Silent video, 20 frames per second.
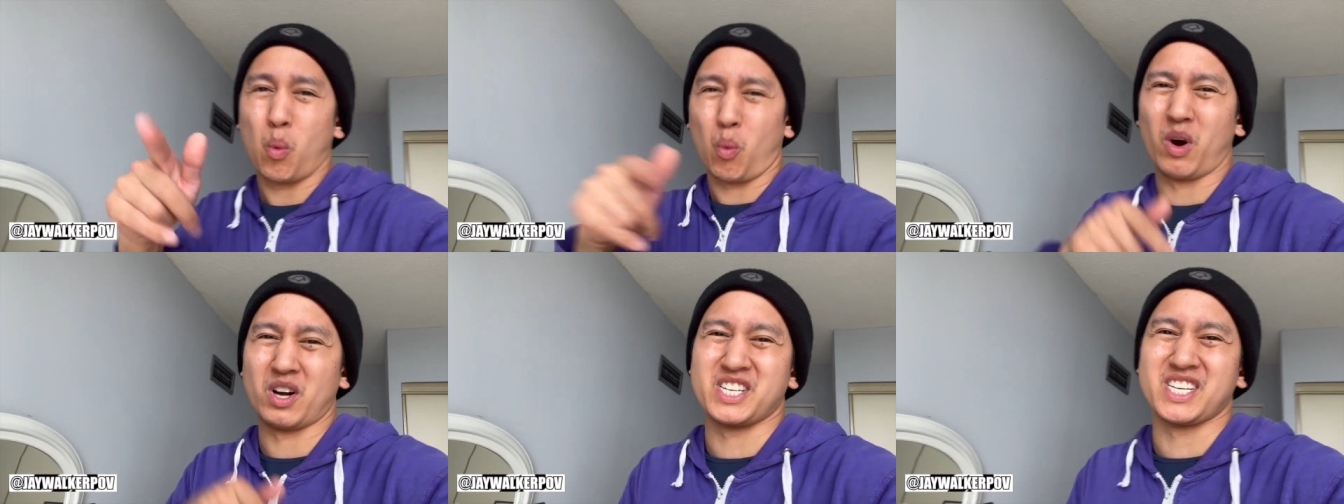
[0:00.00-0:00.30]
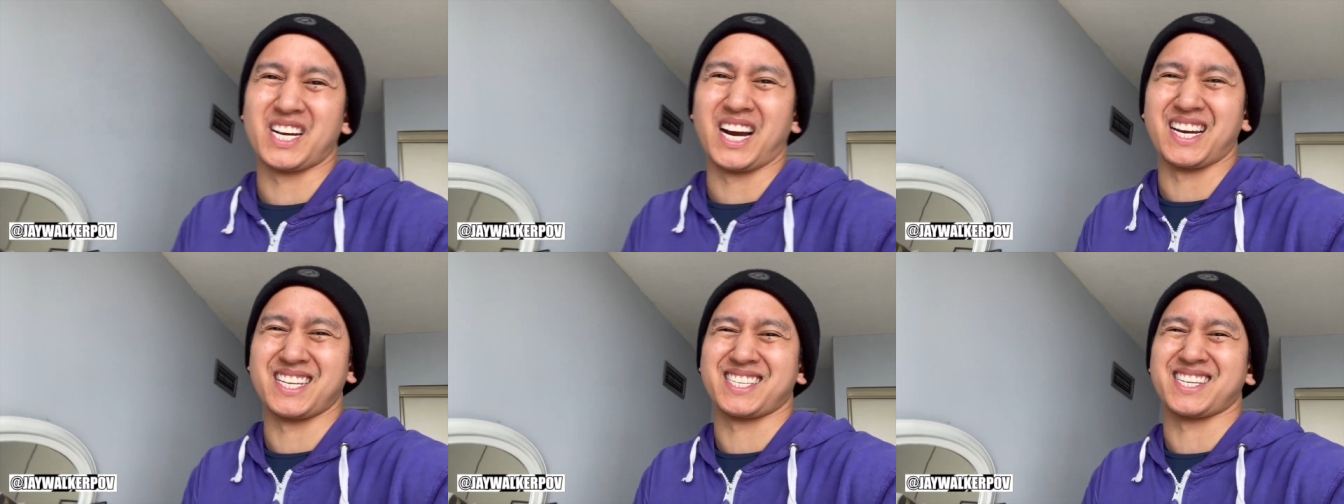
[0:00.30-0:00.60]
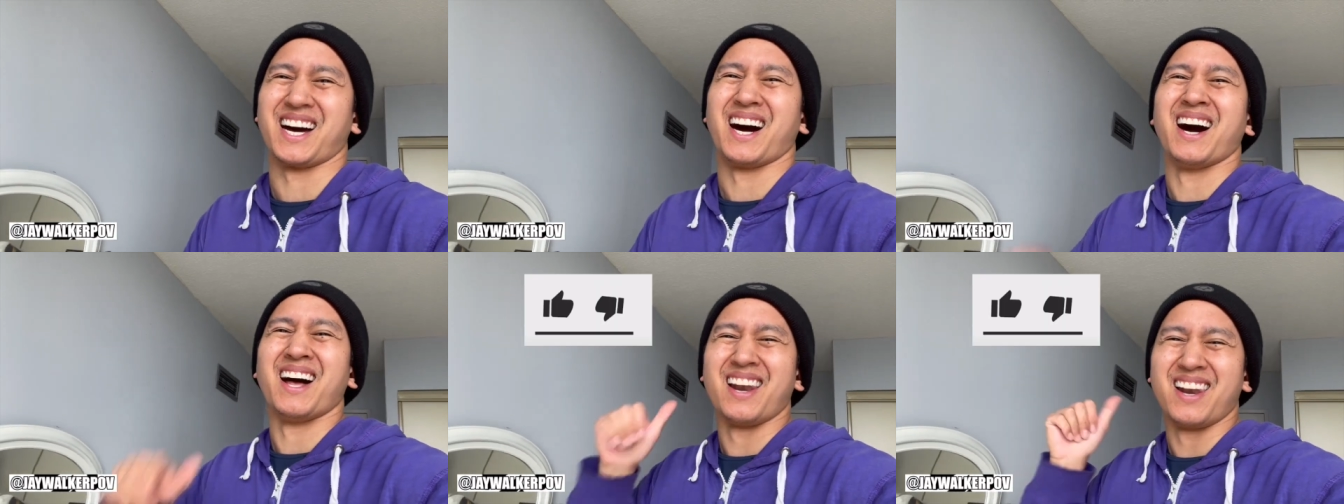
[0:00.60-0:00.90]
Want you guys
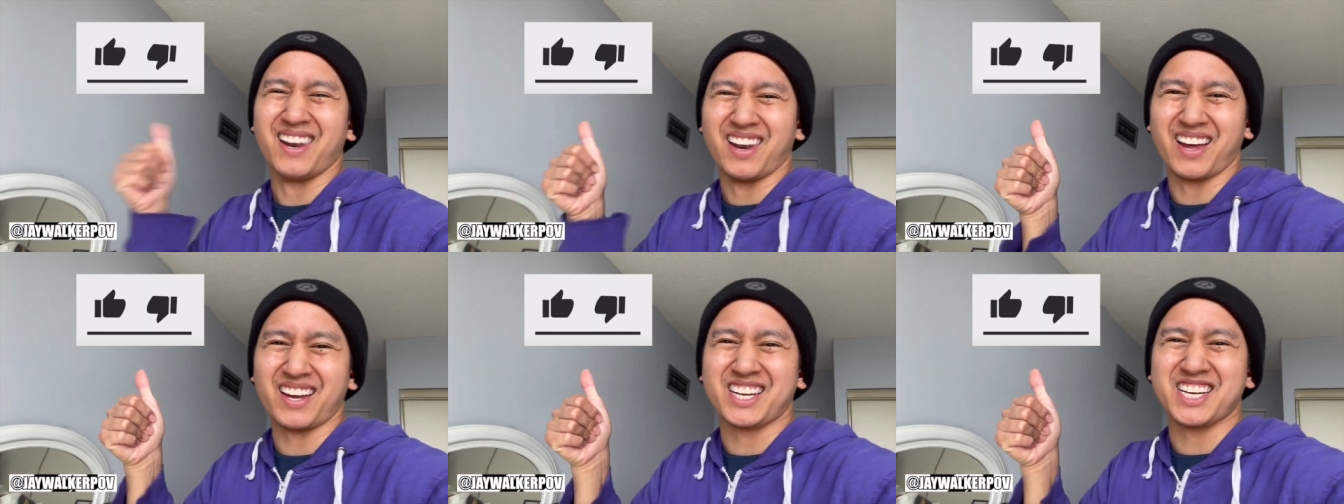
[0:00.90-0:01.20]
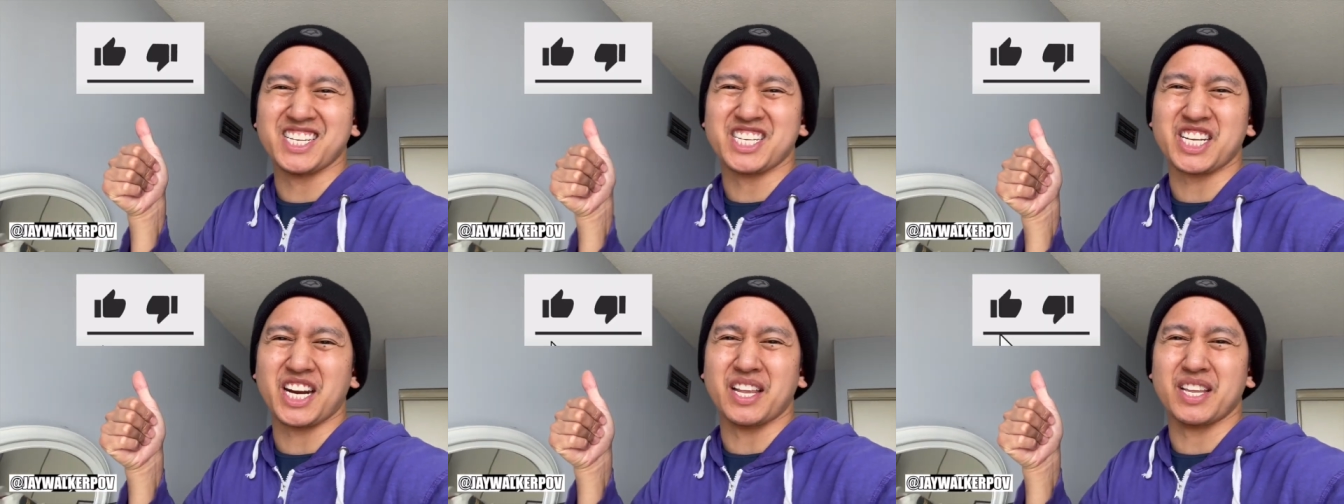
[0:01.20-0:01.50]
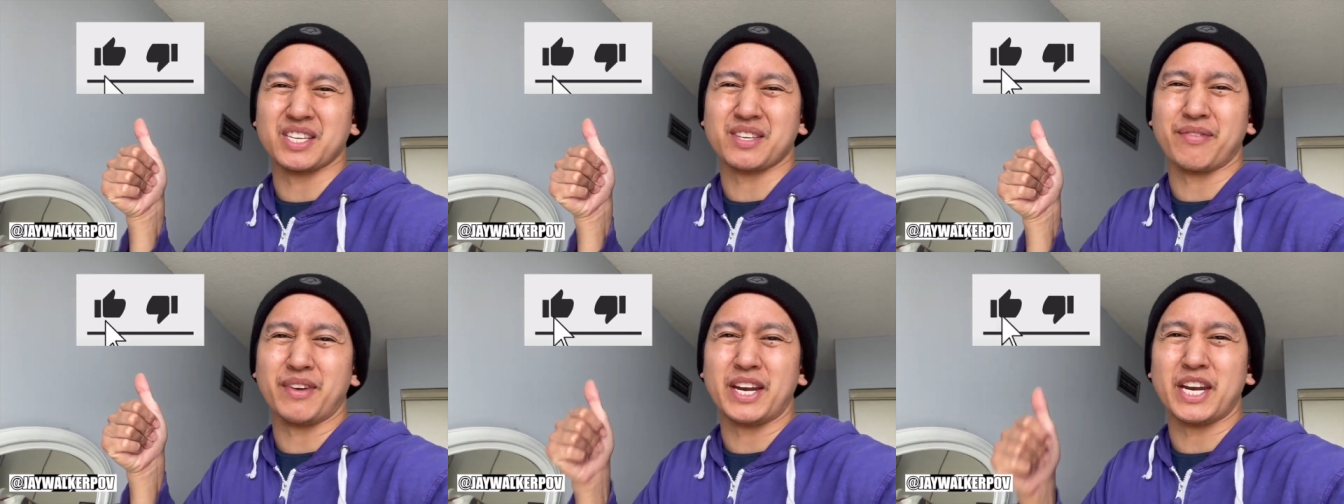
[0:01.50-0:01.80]
to like and share
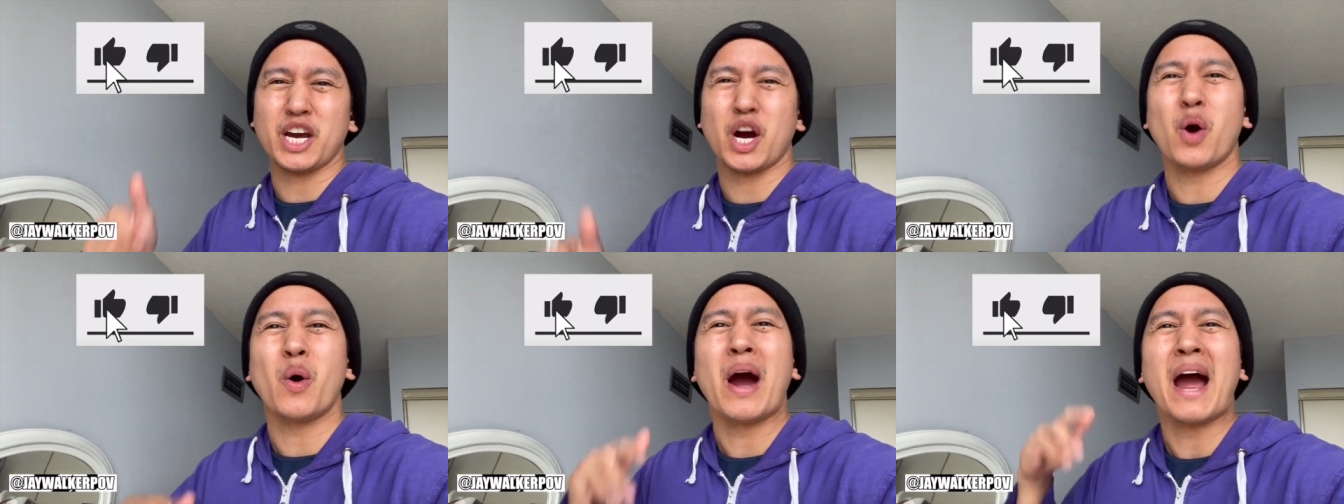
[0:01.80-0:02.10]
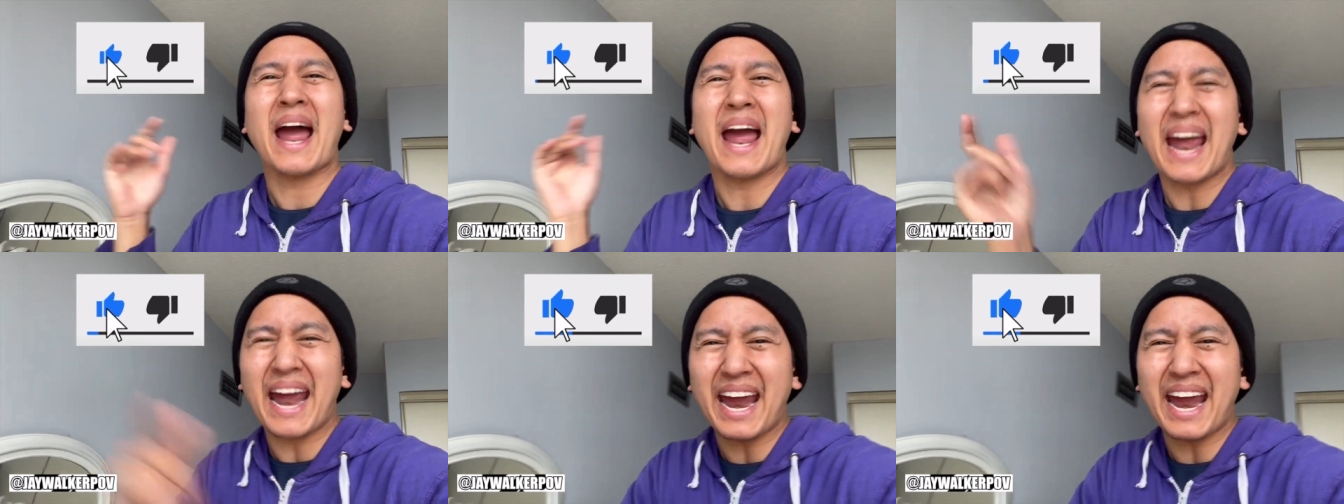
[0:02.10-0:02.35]
this video